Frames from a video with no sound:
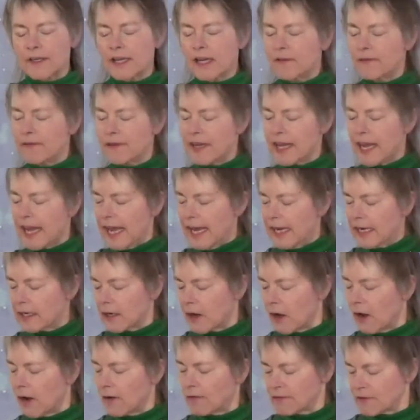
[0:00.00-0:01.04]
deviate
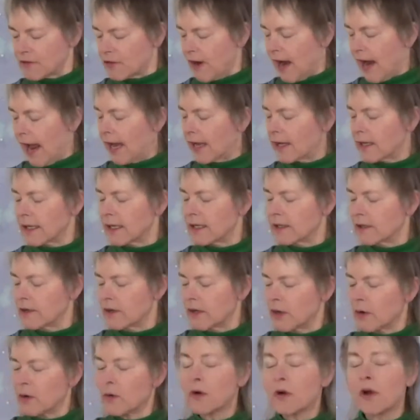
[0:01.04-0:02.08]
off track and
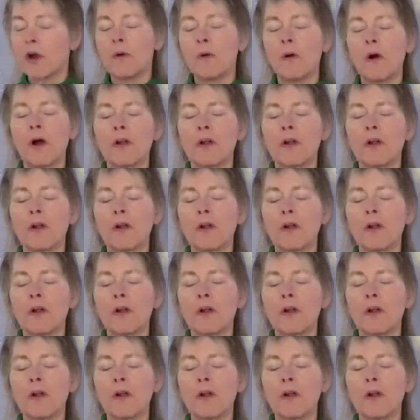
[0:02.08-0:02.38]
you'll go